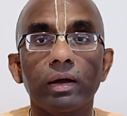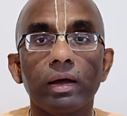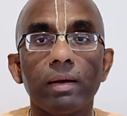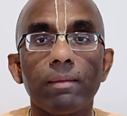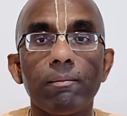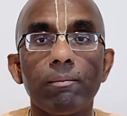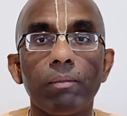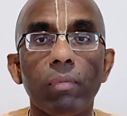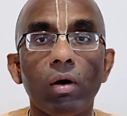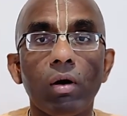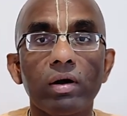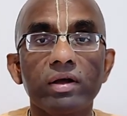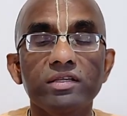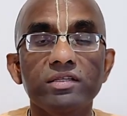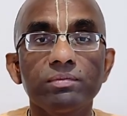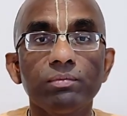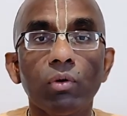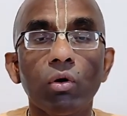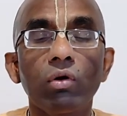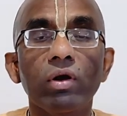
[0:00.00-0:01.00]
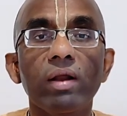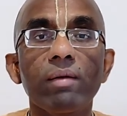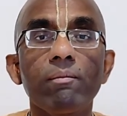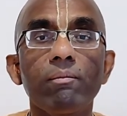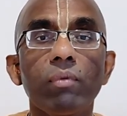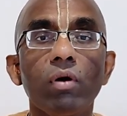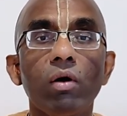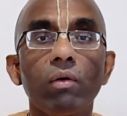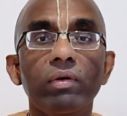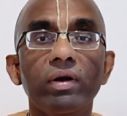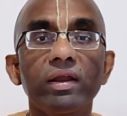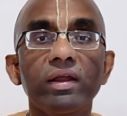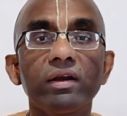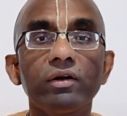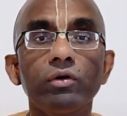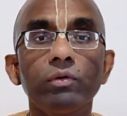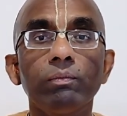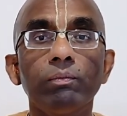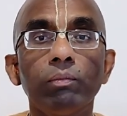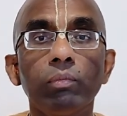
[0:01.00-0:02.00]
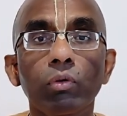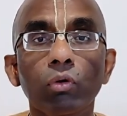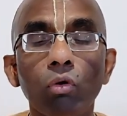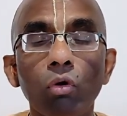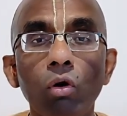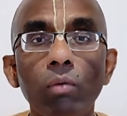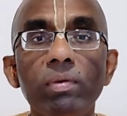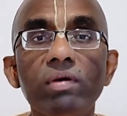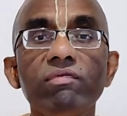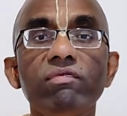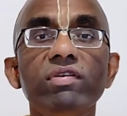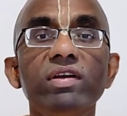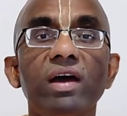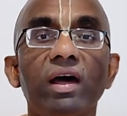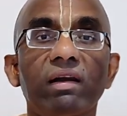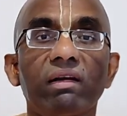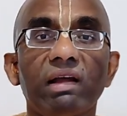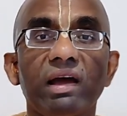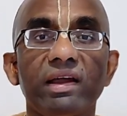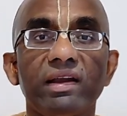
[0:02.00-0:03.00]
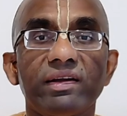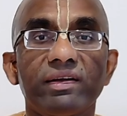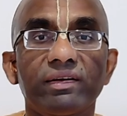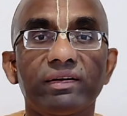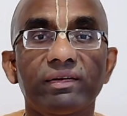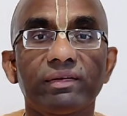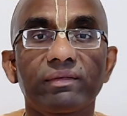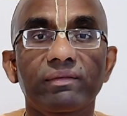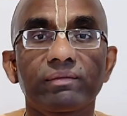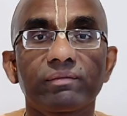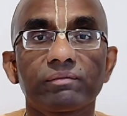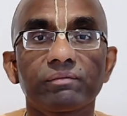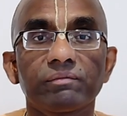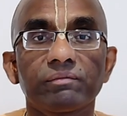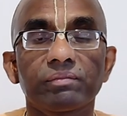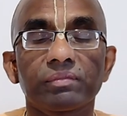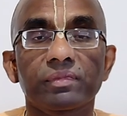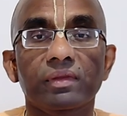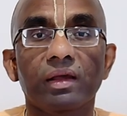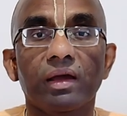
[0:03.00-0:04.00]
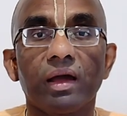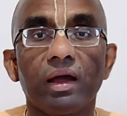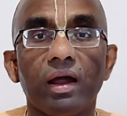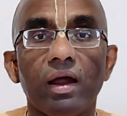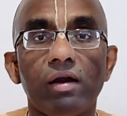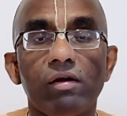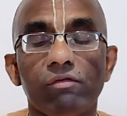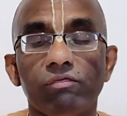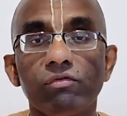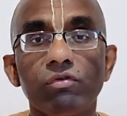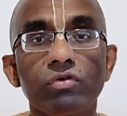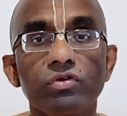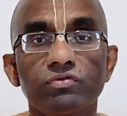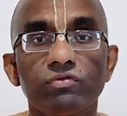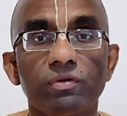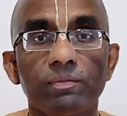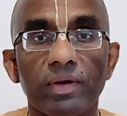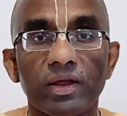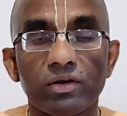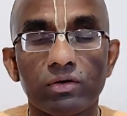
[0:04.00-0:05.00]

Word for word: it's more empowering to probe if we are right. And of course, we